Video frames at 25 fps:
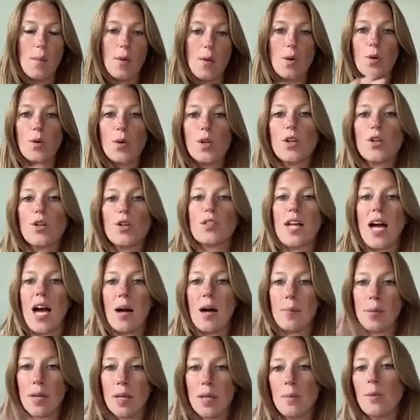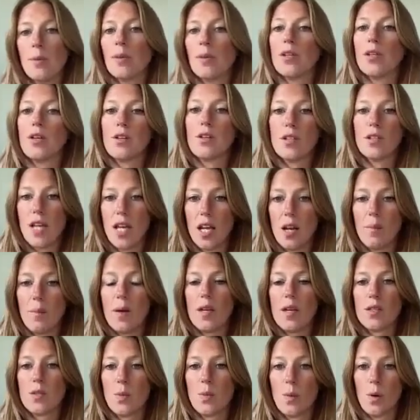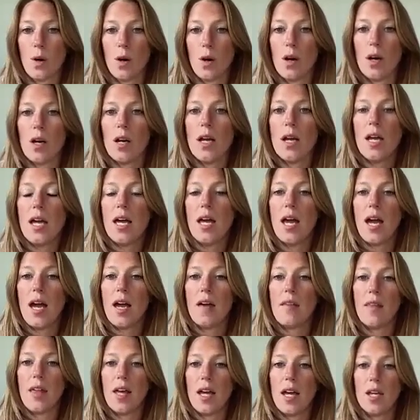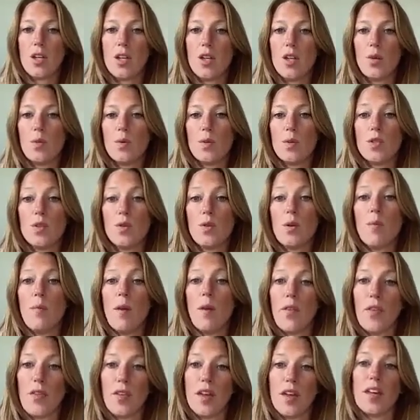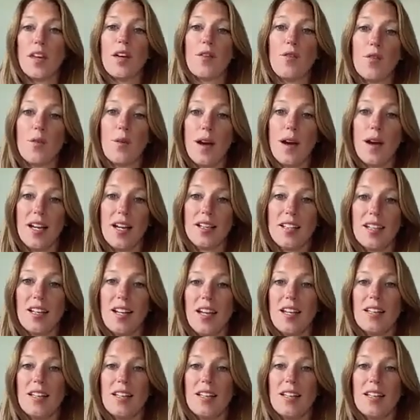who your top people in your database were, and then you would do a monthly giveaway.